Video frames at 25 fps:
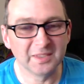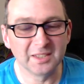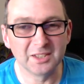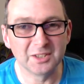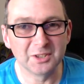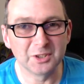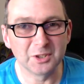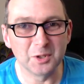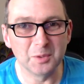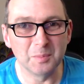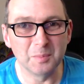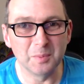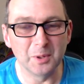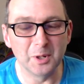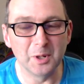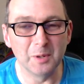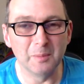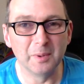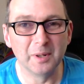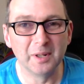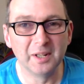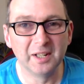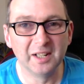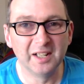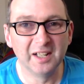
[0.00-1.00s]

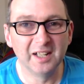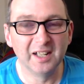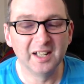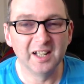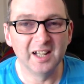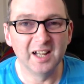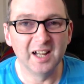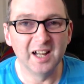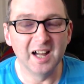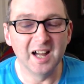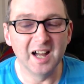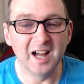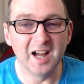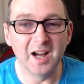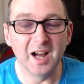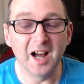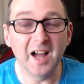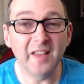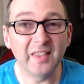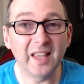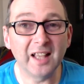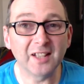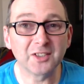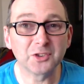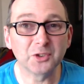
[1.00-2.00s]
Superb.
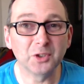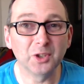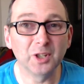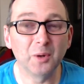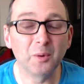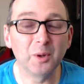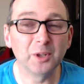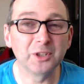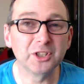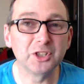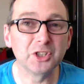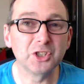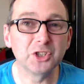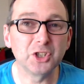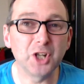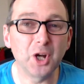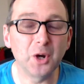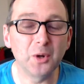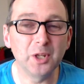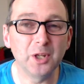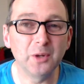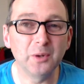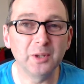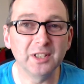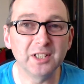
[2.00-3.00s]
And that's all I wanted to
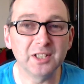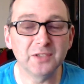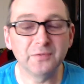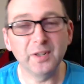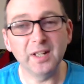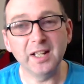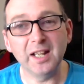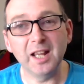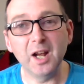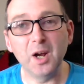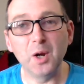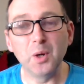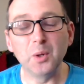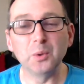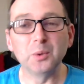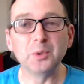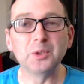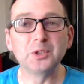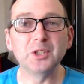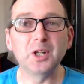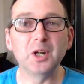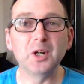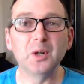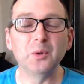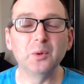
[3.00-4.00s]
show you in this video.
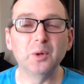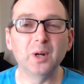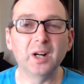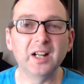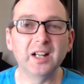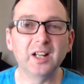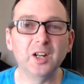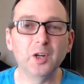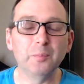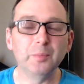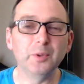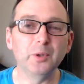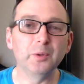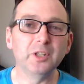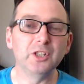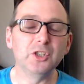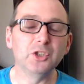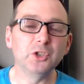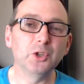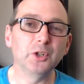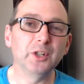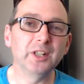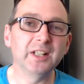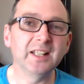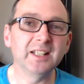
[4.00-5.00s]
So I hope you
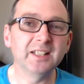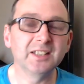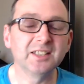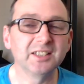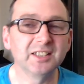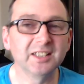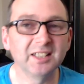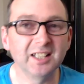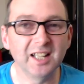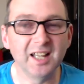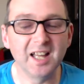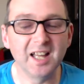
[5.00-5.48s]
enjoyed it.